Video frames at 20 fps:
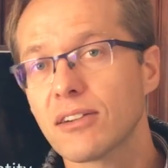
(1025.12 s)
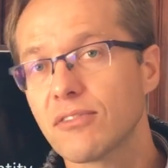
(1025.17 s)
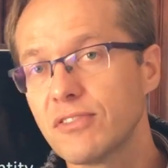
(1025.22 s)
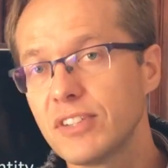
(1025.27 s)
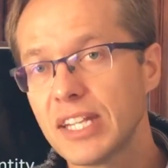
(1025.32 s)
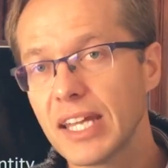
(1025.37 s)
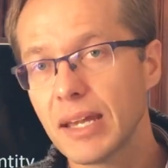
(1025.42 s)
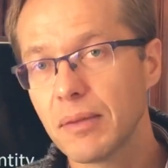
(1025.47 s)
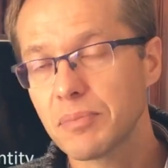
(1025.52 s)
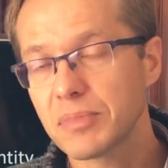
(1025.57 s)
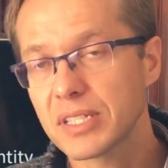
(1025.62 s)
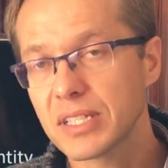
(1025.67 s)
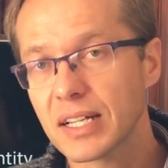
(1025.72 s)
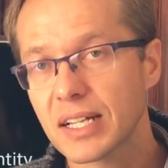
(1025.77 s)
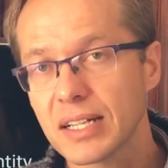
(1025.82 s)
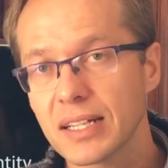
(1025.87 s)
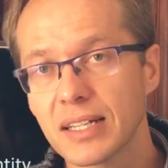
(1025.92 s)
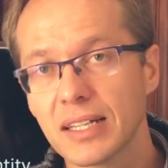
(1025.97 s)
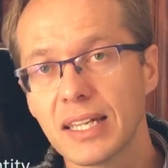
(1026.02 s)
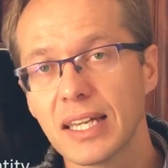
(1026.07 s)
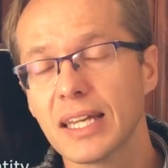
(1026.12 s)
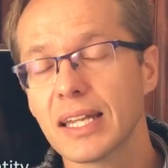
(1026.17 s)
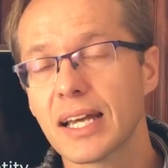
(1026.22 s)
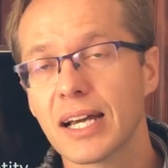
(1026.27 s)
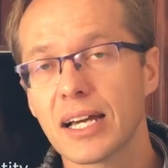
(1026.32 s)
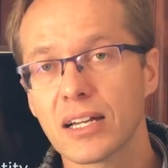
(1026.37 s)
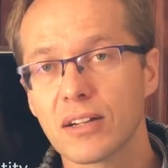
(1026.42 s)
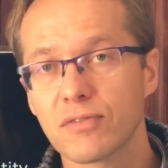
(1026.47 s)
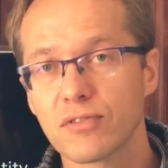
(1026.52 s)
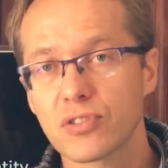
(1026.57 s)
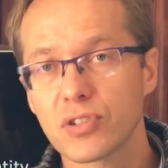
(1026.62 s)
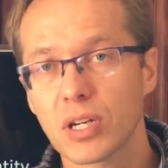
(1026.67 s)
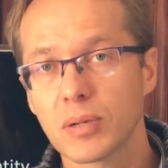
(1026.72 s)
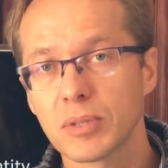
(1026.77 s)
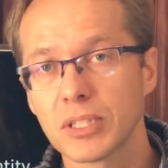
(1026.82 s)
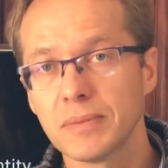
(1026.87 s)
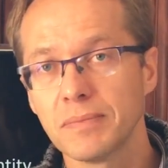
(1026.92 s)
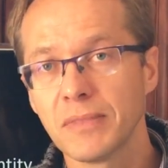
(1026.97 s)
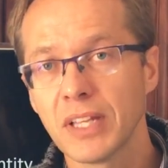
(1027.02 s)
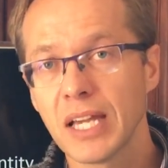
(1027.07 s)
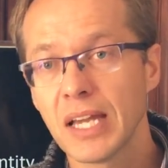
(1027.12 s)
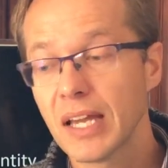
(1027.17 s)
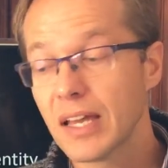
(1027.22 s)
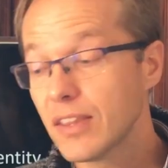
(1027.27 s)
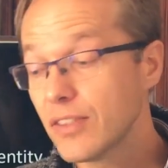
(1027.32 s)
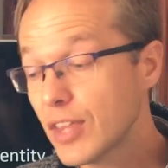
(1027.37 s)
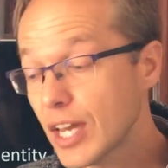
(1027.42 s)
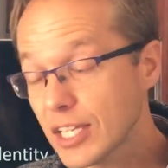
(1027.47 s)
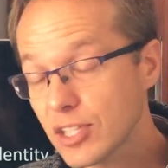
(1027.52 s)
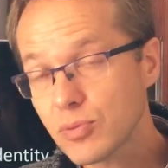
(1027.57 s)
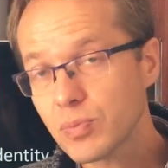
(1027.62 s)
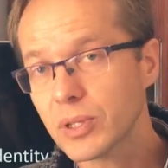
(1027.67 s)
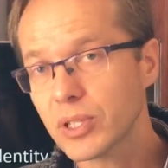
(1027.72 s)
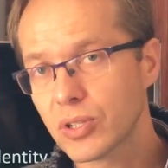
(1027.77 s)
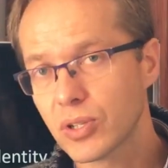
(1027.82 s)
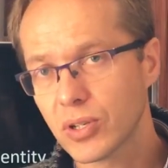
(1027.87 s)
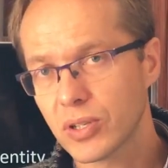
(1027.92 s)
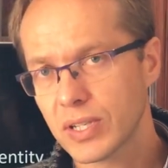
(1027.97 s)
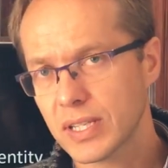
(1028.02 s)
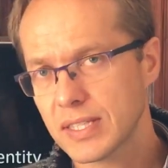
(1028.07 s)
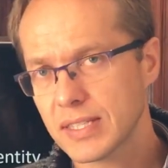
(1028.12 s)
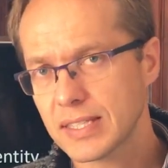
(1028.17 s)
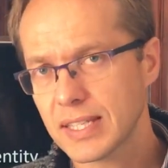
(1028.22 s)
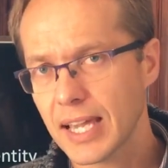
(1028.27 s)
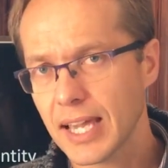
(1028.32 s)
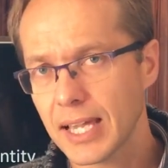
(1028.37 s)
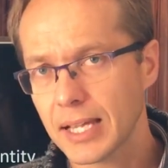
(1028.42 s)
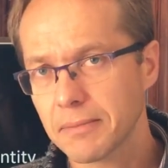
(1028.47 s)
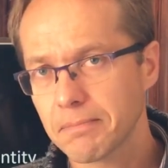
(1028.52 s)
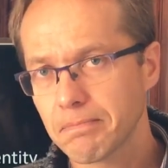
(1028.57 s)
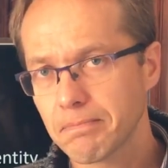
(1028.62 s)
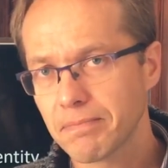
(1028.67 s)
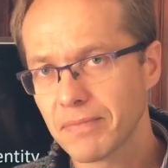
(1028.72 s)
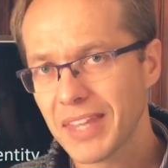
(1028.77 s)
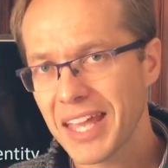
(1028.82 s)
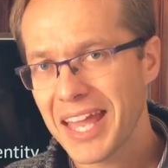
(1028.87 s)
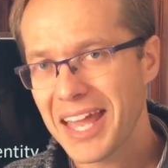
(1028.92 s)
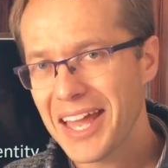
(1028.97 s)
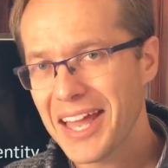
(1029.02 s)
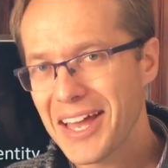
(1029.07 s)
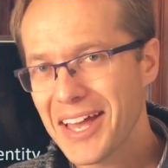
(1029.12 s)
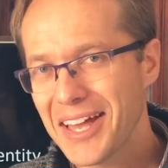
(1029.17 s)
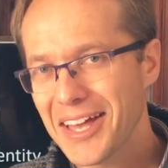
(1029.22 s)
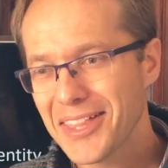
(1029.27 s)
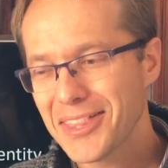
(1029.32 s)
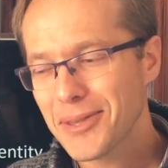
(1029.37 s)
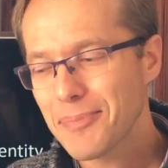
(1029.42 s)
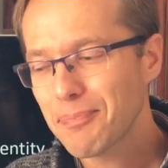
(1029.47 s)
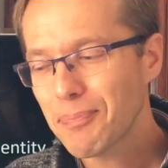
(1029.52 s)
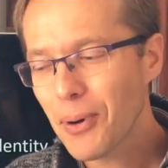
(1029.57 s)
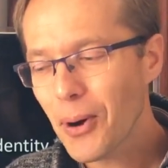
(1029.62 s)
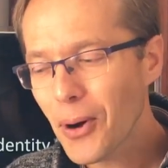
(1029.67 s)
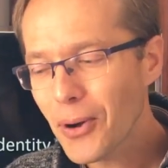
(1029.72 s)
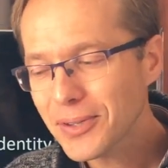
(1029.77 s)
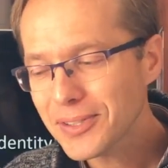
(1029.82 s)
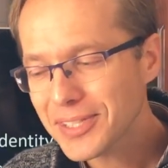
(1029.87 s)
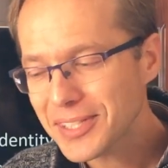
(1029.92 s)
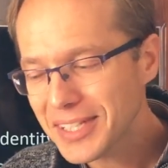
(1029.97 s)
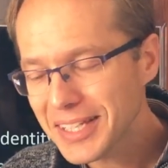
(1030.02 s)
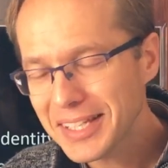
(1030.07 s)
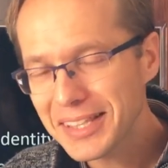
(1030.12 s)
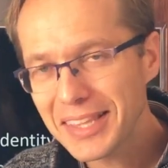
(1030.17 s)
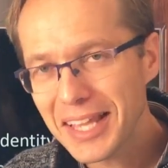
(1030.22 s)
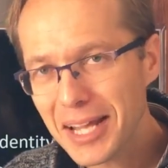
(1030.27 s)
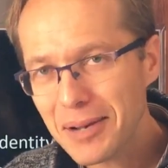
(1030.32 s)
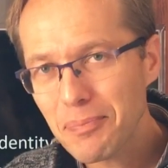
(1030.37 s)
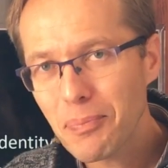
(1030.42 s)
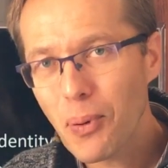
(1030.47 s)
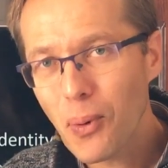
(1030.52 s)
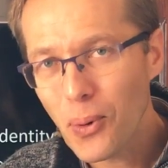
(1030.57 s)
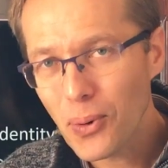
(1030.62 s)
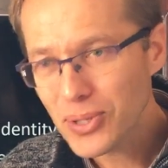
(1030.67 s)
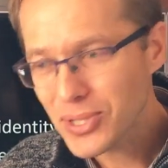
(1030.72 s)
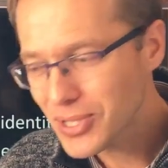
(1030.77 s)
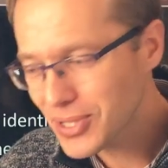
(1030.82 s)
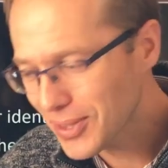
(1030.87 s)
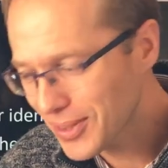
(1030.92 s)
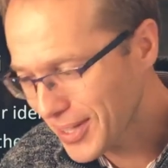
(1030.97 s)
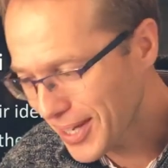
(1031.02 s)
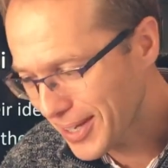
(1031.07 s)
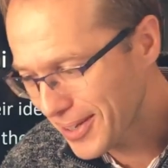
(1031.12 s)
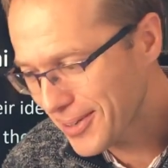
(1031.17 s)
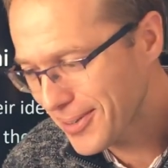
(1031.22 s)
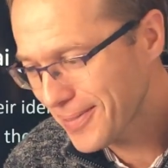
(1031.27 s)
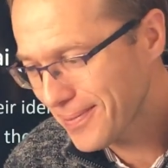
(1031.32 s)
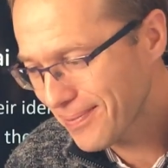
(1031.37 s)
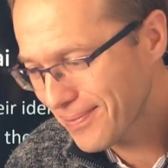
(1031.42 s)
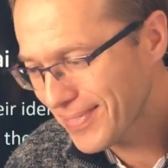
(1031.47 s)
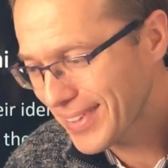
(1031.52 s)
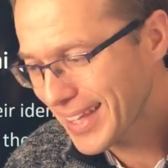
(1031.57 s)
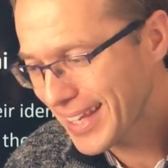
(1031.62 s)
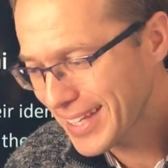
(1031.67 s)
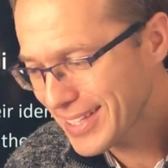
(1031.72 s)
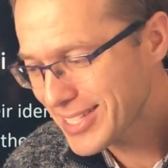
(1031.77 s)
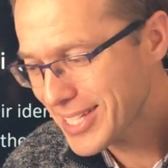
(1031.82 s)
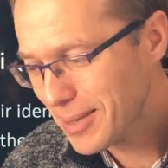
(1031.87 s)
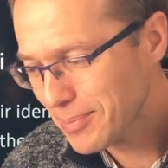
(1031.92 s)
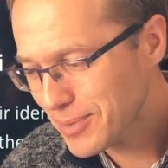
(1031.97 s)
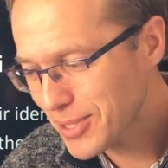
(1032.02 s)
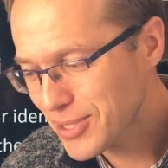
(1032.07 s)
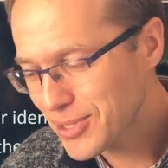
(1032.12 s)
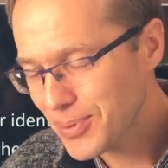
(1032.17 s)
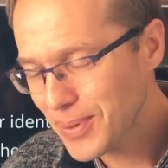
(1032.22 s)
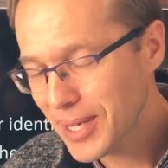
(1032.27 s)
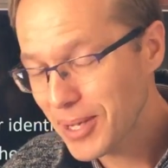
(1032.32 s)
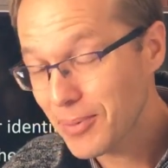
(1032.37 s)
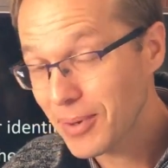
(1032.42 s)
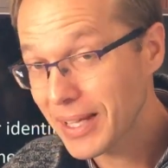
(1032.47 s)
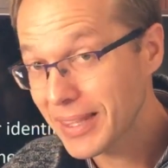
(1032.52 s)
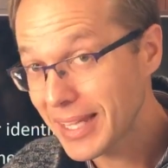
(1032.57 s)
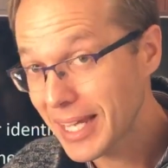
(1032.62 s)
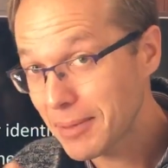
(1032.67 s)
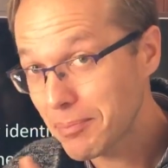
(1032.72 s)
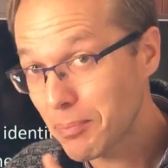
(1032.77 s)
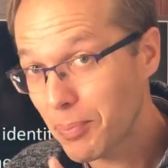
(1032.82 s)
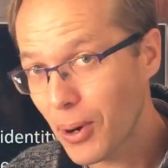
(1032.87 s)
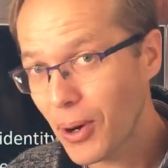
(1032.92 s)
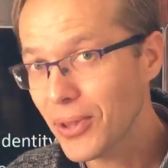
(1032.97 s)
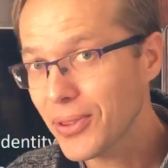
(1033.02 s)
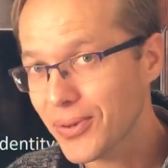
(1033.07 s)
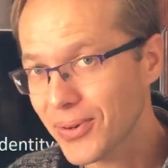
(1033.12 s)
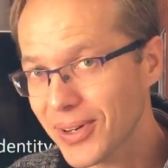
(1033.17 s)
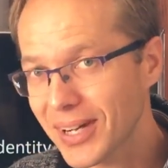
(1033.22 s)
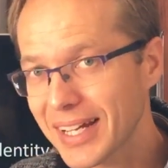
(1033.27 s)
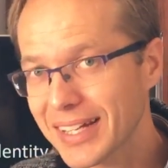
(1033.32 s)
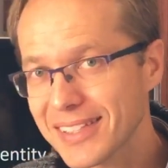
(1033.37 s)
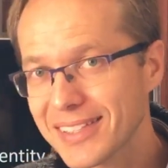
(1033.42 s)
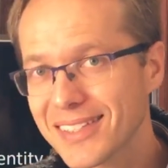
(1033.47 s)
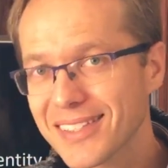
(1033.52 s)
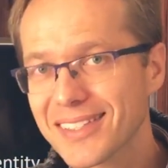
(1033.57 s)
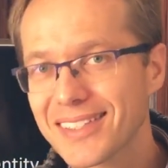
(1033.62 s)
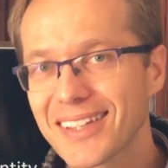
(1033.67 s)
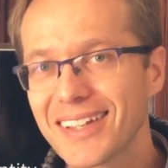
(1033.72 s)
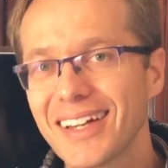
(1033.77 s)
of debt. I can get out of trouble. That's what God is saying. The parts in that portion, though, in chapter 21 that bother us